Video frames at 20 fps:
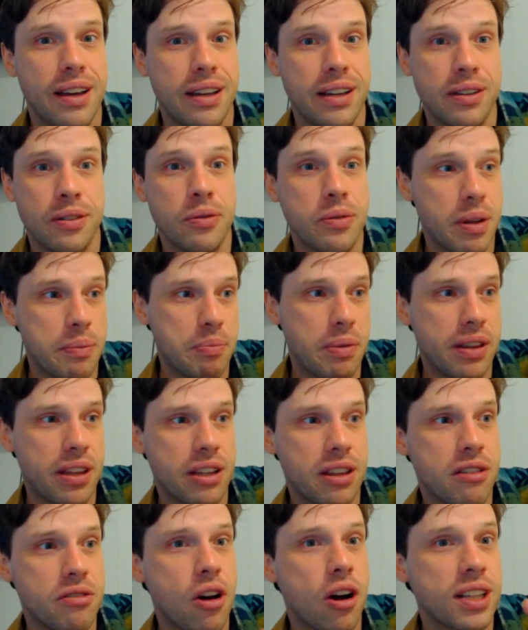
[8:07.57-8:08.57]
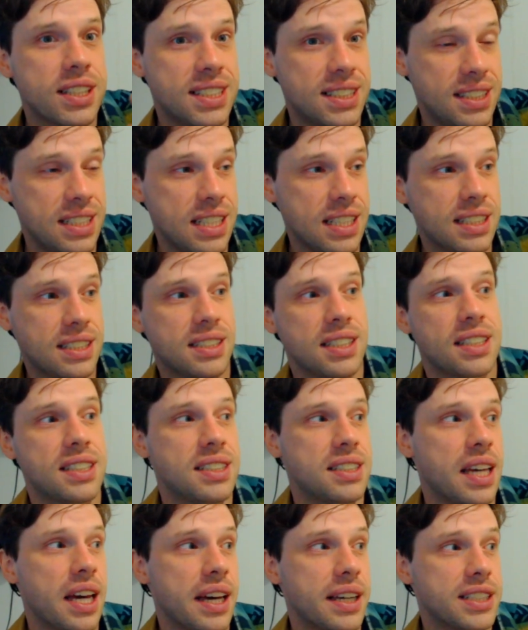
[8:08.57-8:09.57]
they're not seeing
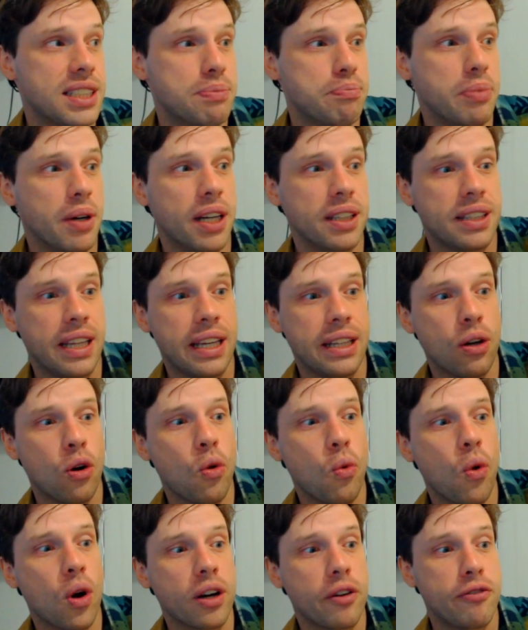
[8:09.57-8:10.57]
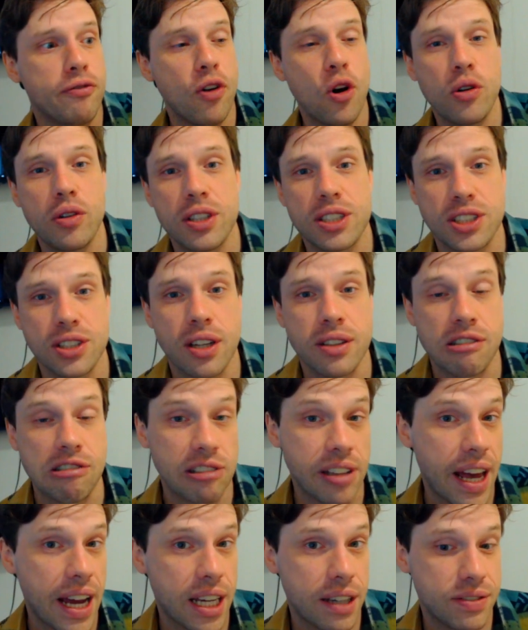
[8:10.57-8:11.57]
success, but they don't want to focus on their
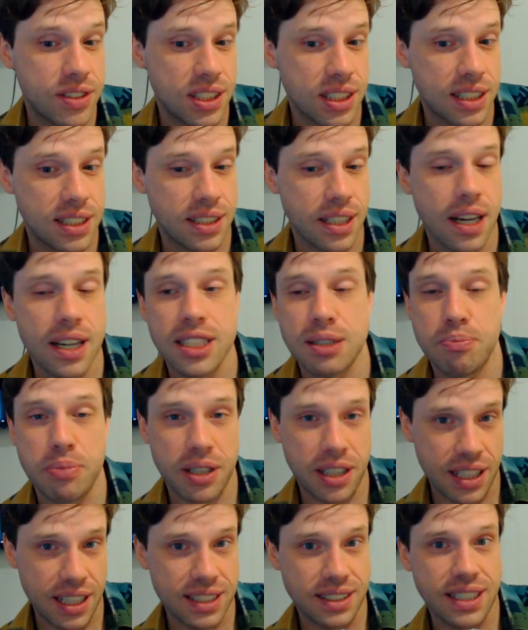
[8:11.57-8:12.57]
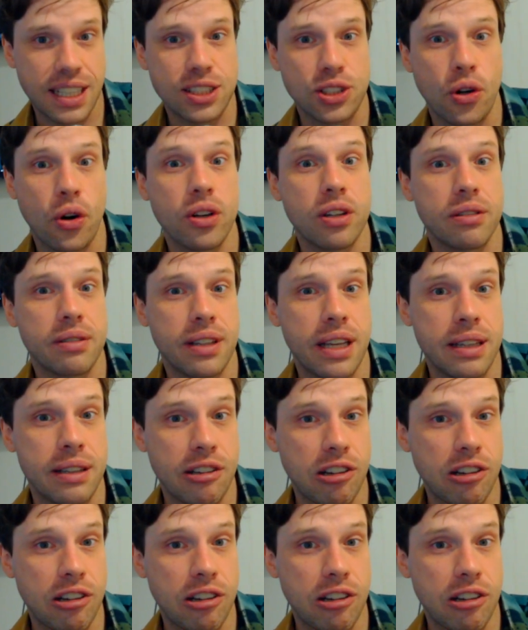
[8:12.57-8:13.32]
lack of success because that's going to in